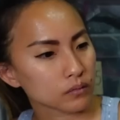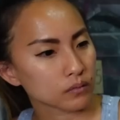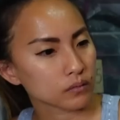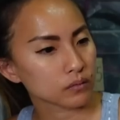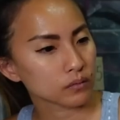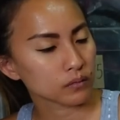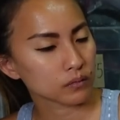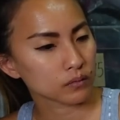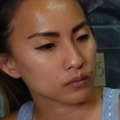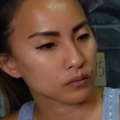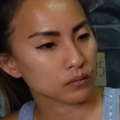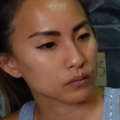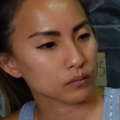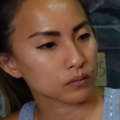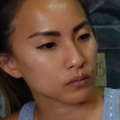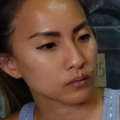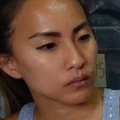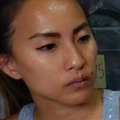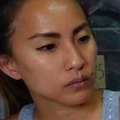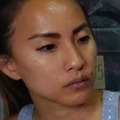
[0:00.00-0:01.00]

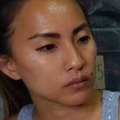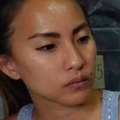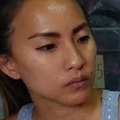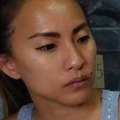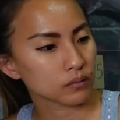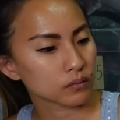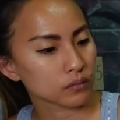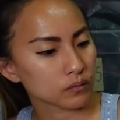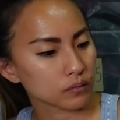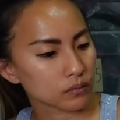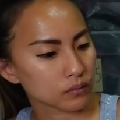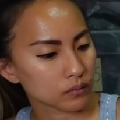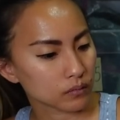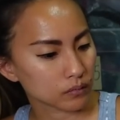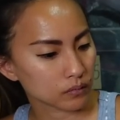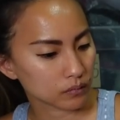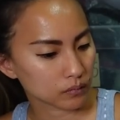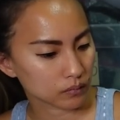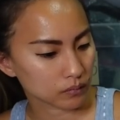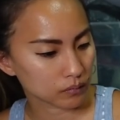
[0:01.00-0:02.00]

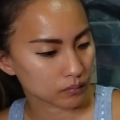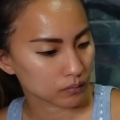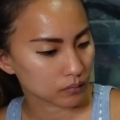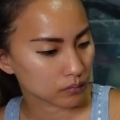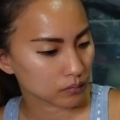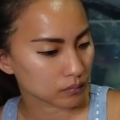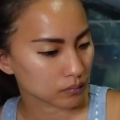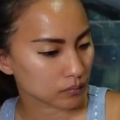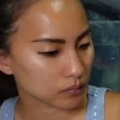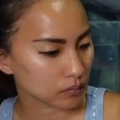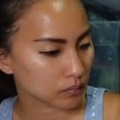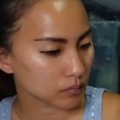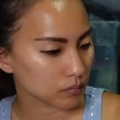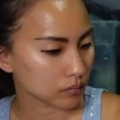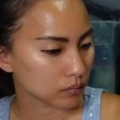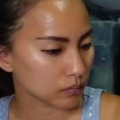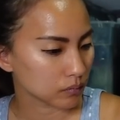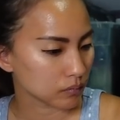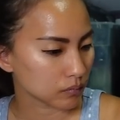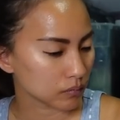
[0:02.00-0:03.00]

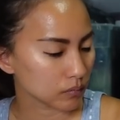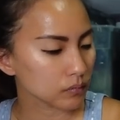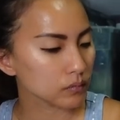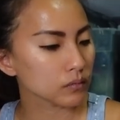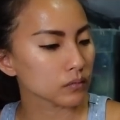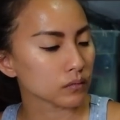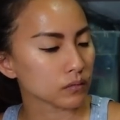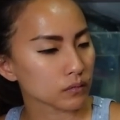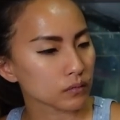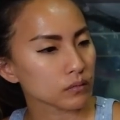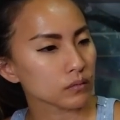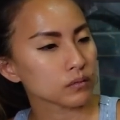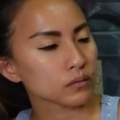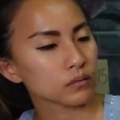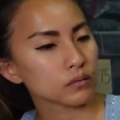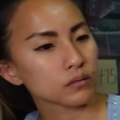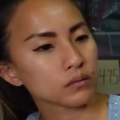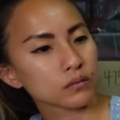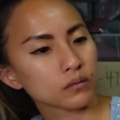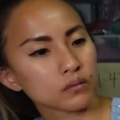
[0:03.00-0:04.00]

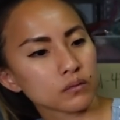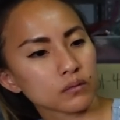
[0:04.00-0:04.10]
The person shown says nothing.